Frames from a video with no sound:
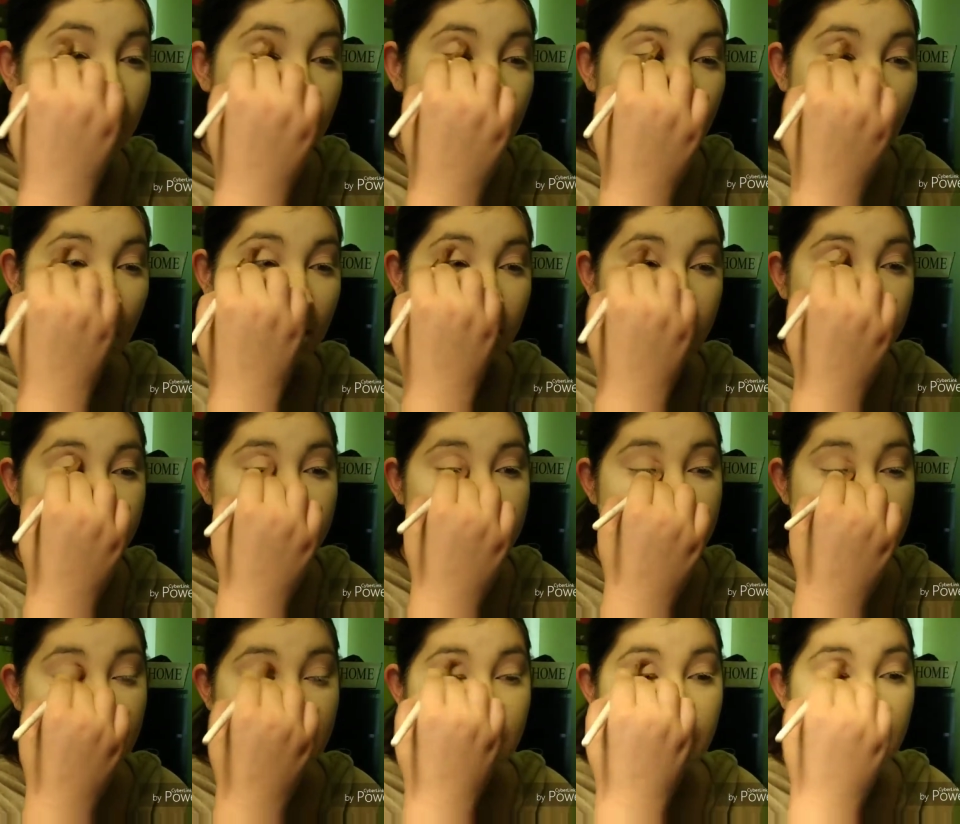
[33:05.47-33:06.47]
colors to
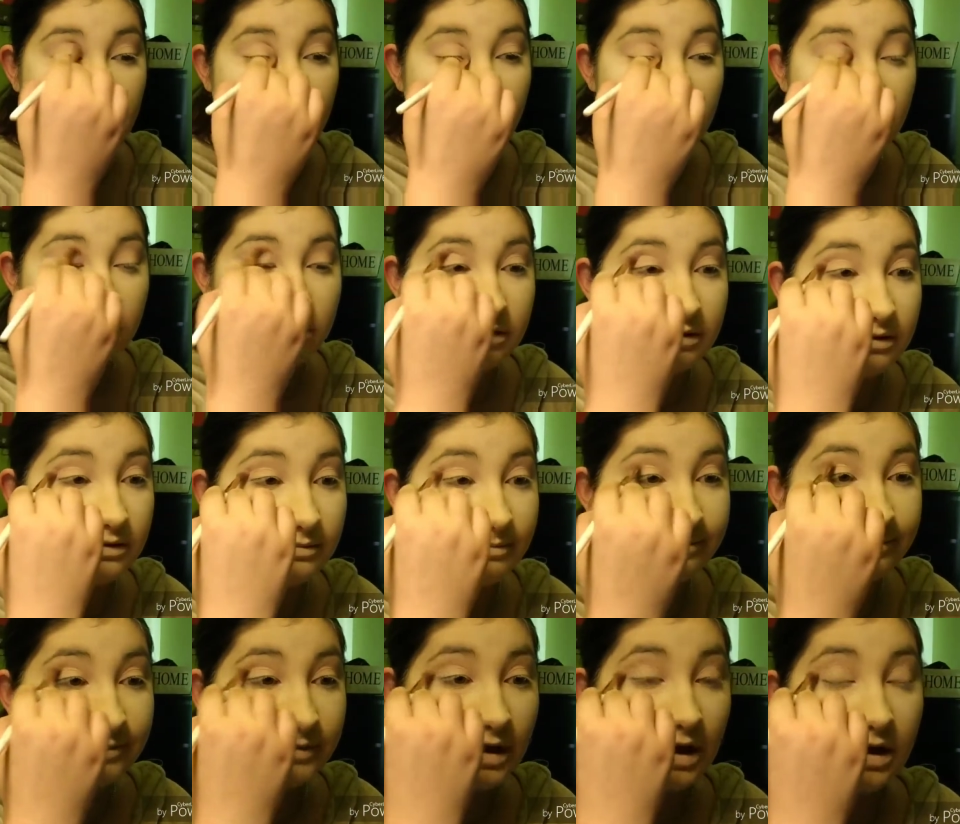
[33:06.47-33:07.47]
hit pan on.
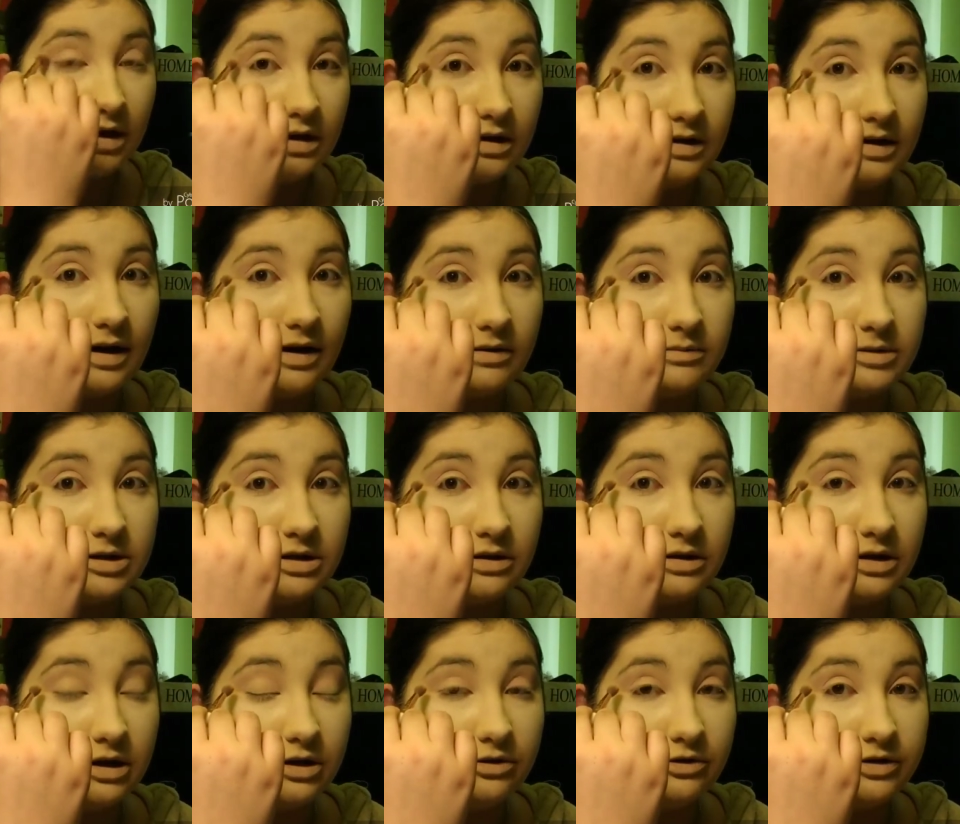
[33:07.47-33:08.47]
Now I'm
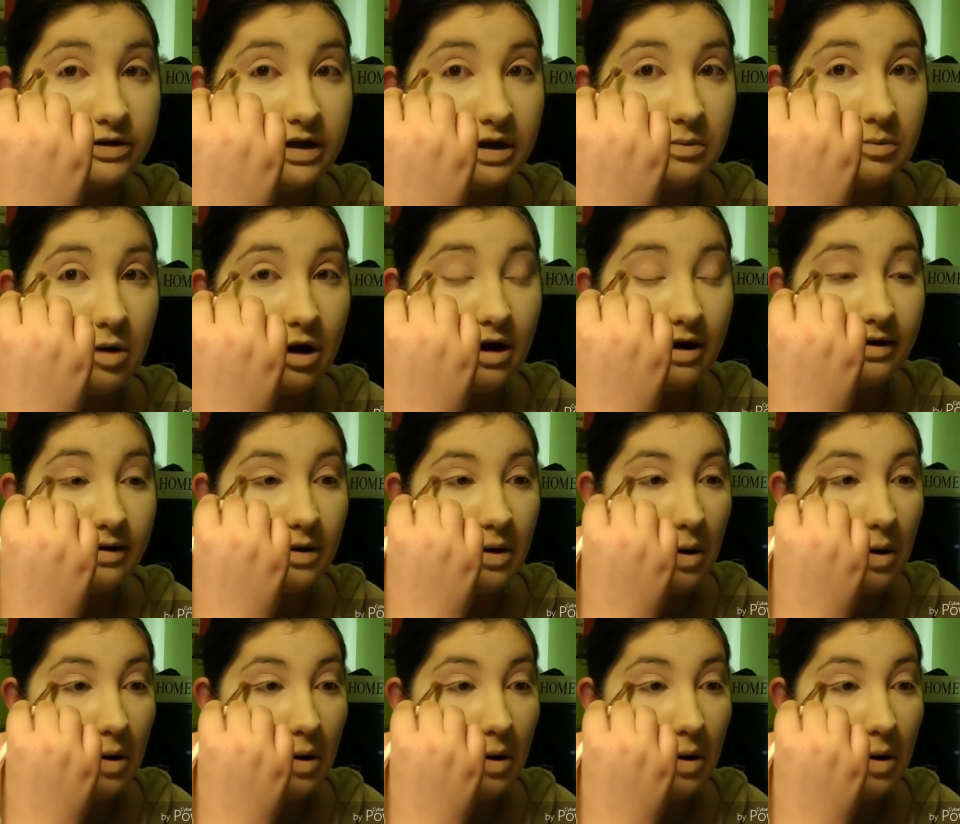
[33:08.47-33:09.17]
starting to understand why.